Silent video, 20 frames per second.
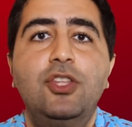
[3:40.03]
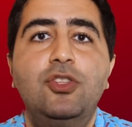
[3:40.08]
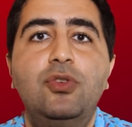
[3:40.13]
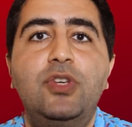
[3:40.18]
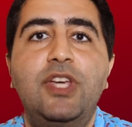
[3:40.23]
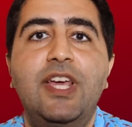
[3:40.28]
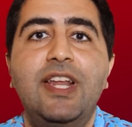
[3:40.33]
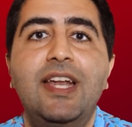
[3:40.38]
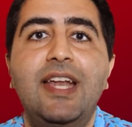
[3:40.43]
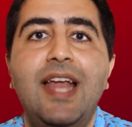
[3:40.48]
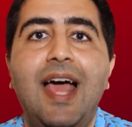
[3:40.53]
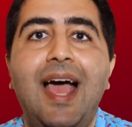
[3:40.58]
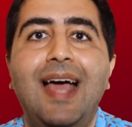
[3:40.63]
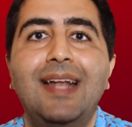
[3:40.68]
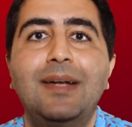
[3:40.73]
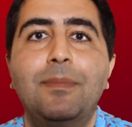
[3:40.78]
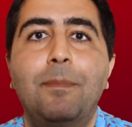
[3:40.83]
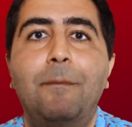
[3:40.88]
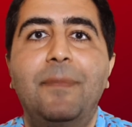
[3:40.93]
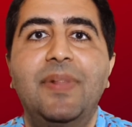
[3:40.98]
You
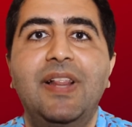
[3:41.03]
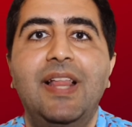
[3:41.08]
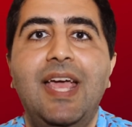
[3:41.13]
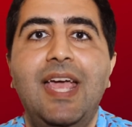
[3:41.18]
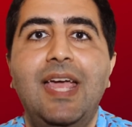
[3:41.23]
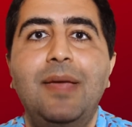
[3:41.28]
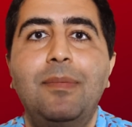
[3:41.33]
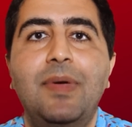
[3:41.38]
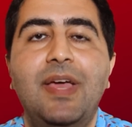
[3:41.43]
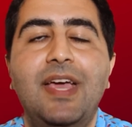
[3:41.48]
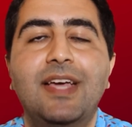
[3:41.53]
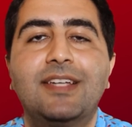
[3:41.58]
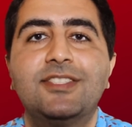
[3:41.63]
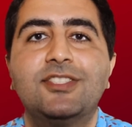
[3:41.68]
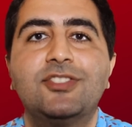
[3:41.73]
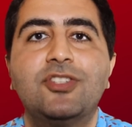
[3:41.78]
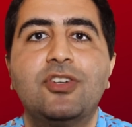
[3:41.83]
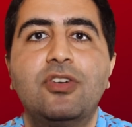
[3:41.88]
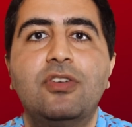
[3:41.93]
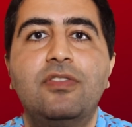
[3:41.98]
cannot blame
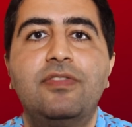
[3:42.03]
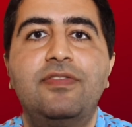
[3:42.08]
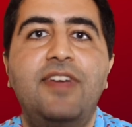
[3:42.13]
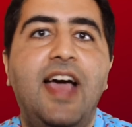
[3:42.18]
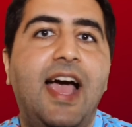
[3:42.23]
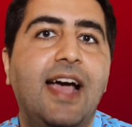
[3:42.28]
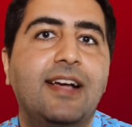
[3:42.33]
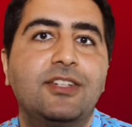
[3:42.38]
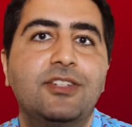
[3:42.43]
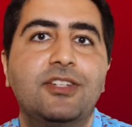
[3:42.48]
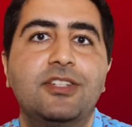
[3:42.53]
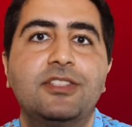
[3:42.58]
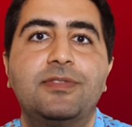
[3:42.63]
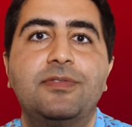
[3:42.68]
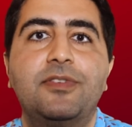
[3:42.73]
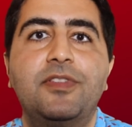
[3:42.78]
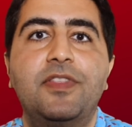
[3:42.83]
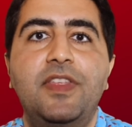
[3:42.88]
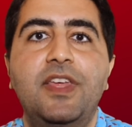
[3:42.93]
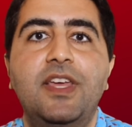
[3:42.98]
external factors
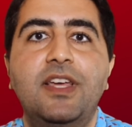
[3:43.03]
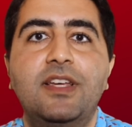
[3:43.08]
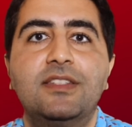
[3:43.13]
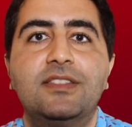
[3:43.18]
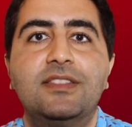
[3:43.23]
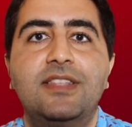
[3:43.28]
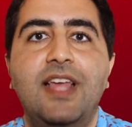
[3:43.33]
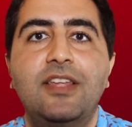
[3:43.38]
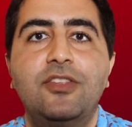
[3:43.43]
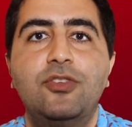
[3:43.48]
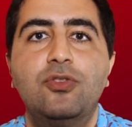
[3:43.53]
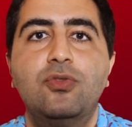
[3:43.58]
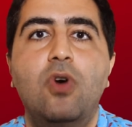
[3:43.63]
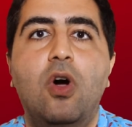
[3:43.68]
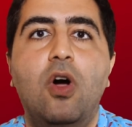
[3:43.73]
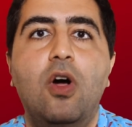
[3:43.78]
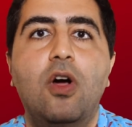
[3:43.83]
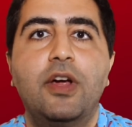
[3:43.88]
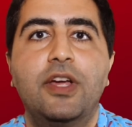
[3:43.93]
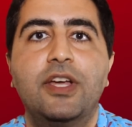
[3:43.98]
for things that
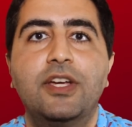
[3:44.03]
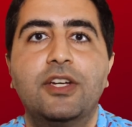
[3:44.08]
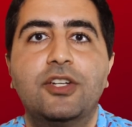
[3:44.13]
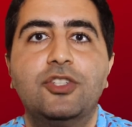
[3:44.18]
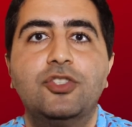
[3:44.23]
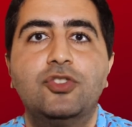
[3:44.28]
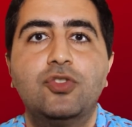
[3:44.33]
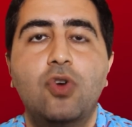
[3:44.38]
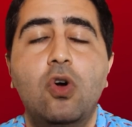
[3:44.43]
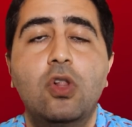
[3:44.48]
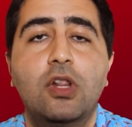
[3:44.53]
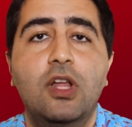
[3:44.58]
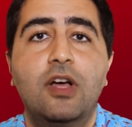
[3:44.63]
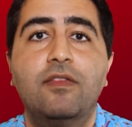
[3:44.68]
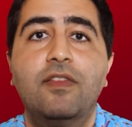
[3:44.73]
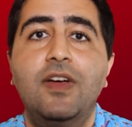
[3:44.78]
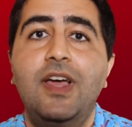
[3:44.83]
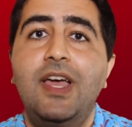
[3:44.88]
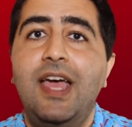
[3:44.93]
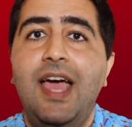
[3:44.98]
you are in control of.